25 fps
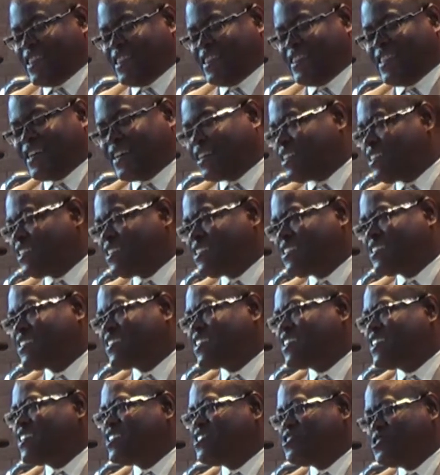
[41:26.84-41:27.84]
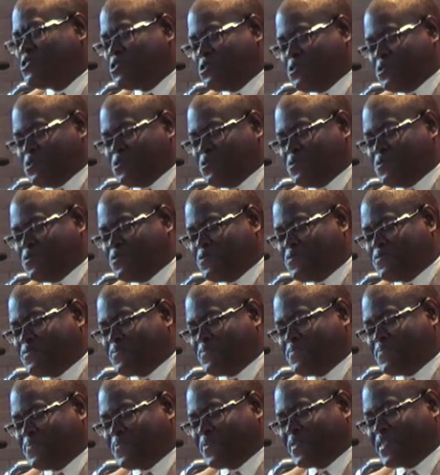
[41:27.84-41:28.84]
that is in you
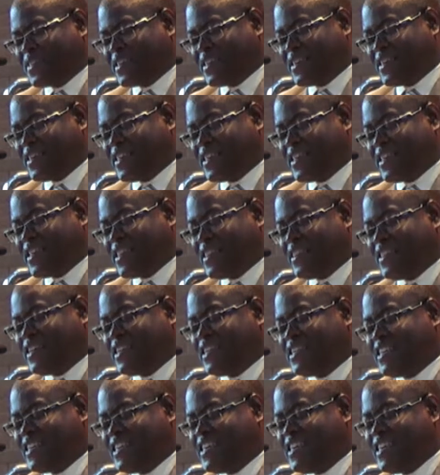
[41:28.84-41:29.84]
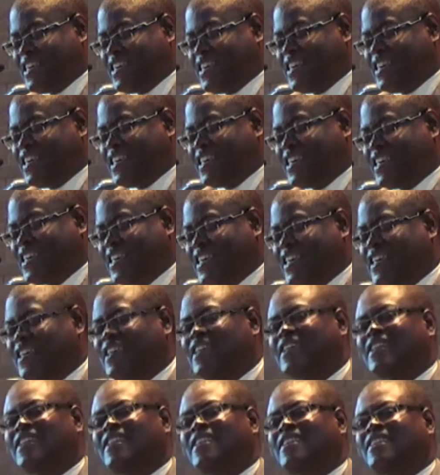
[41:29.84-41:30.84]
than he
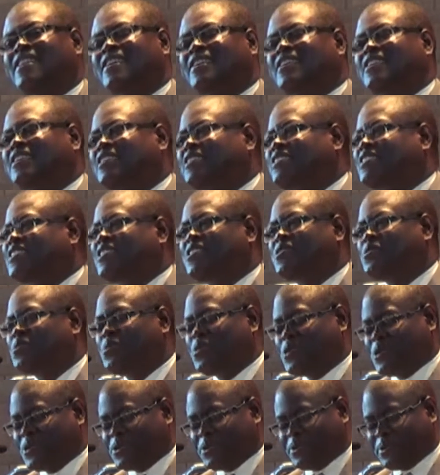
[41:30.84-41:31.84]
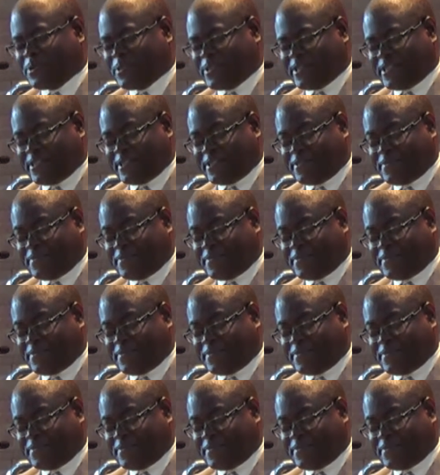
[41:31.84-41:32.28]
that is in the world.